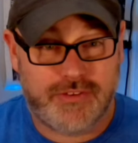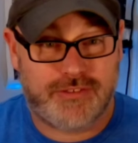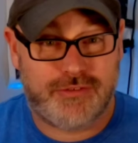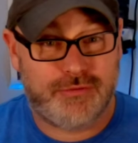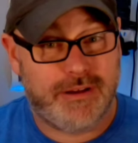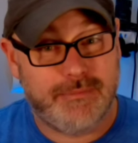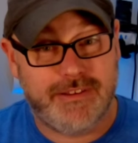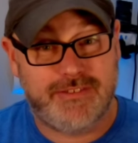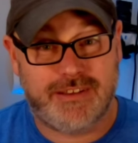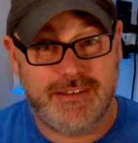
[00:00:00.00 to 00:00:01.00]
extremely
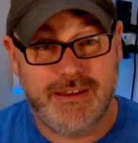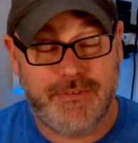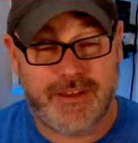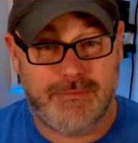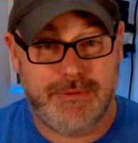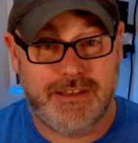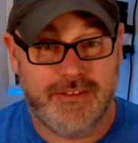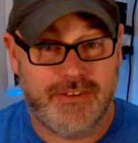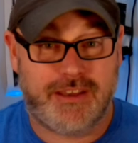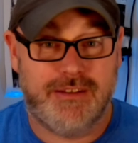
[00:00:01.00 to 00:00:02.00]
significant
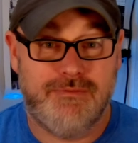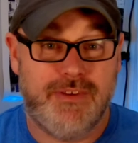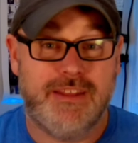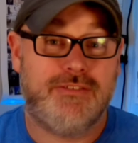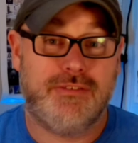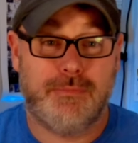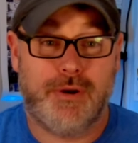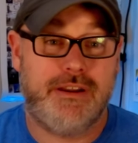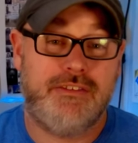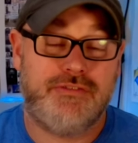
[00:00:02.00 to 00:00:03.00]
because it convinced the
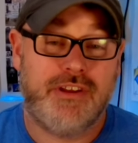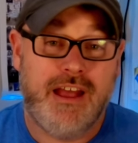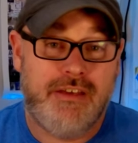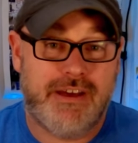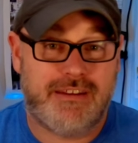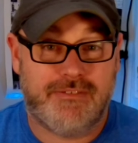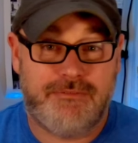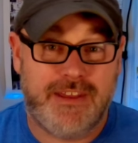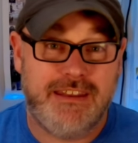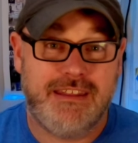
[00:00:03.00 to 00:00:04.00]
British that
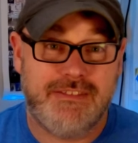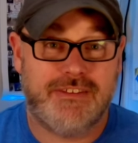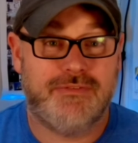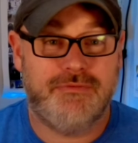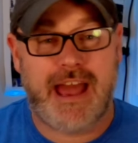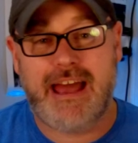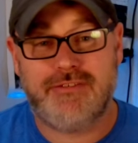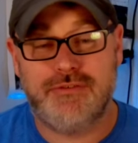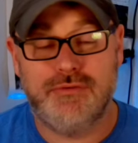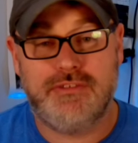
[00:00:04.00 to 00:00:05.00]
defending this
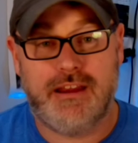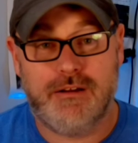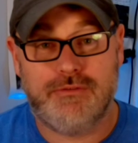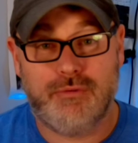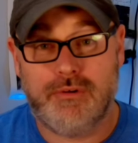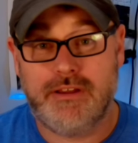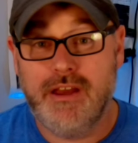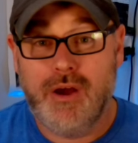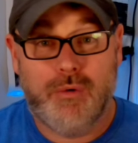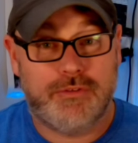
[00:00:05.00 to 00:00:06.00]
vast new territory
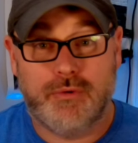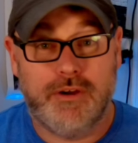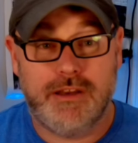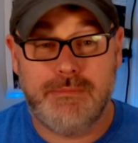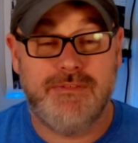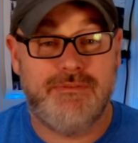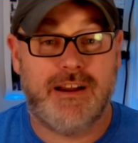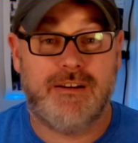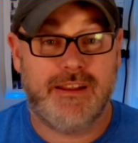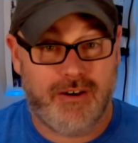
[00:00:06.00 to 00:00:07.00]
was going to be
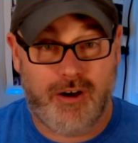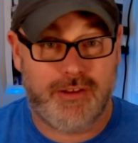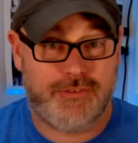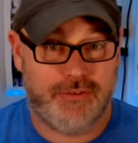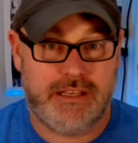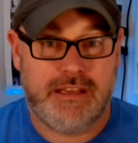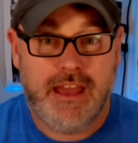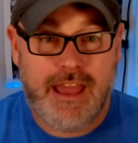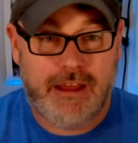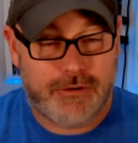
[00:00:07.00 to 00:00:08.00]
very costly.
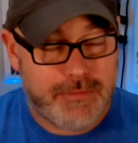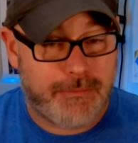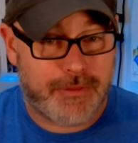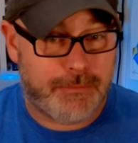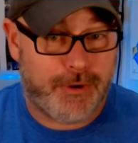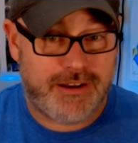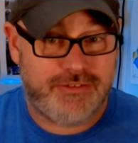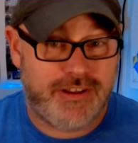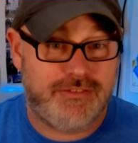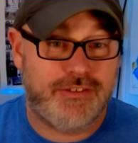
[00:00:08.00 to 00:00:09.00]
And remember, the
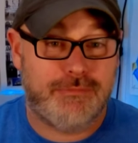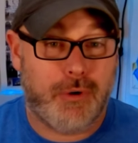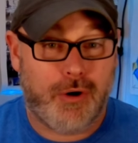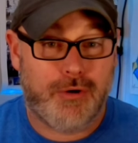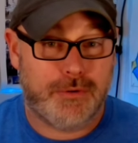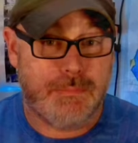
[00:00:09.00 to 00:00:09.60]
British had just borrowed a